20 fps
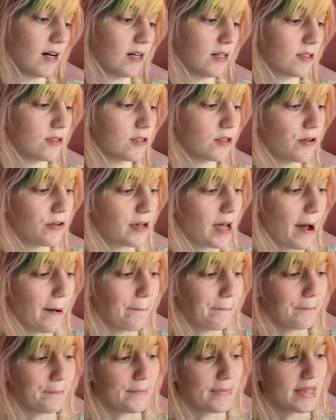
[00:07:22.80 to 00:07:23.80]
So yeah,
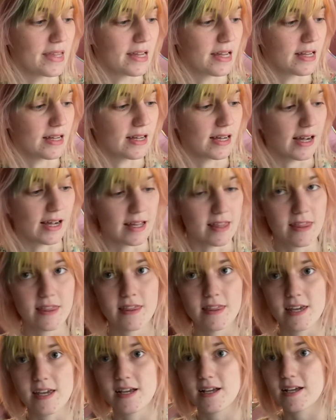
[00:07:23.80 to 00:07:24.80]
I
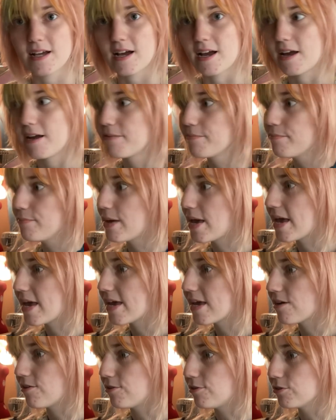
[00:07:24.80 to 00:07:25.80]
think I
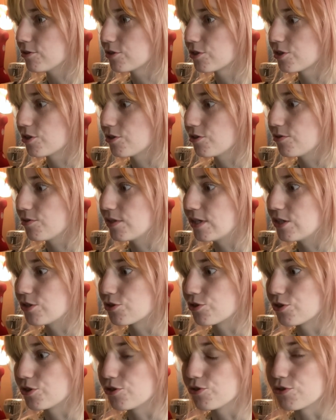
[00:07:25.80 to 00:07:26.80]
may also
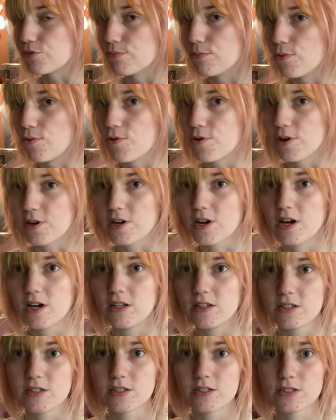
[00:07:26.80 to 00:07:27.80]
introduce more
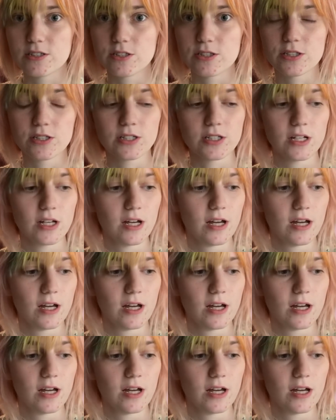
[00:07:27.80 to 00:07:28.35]
colors